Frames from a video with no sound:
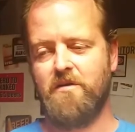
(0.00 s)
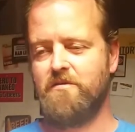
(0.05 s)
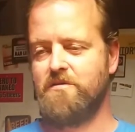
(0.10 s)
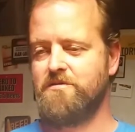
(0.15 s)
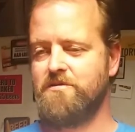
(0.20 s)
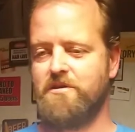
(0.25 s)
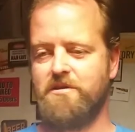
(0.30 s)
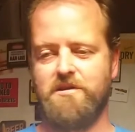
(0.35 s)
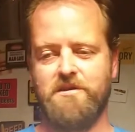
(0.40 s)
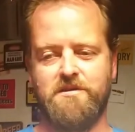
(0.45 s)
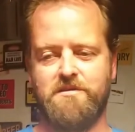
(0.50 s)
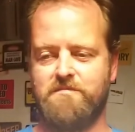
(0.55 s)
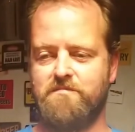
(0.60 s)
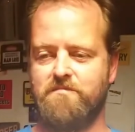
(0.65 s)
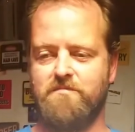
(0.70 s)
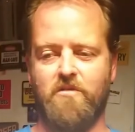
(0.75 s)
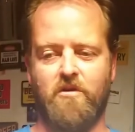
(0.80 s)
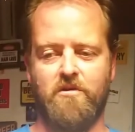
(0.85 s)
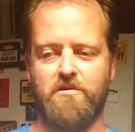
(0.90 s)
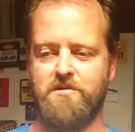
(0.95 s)
because I just
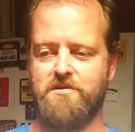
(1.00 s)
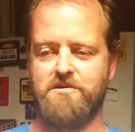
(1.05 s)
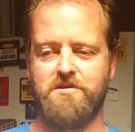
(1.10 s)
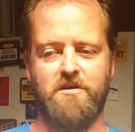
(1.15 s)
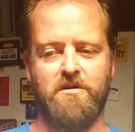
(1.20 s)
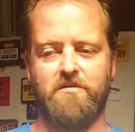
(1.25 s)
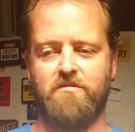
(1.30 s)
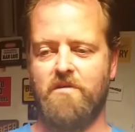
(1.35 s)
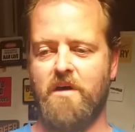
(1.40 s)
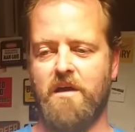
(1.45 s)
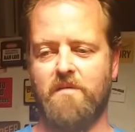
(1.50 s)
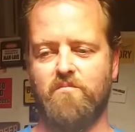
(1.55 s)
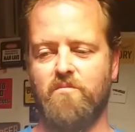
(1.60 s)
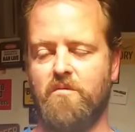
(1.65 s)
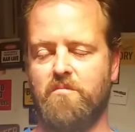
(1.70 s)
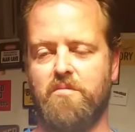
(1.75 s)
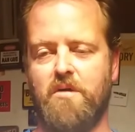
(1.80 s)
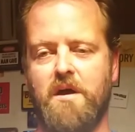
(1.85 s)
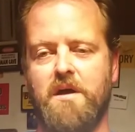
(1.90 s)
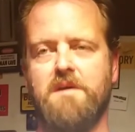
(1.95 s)
honestly I racked
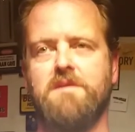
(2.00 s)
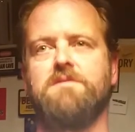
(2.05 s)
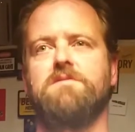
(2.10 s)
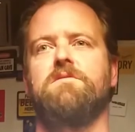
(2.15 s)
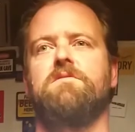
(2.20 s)
my brains.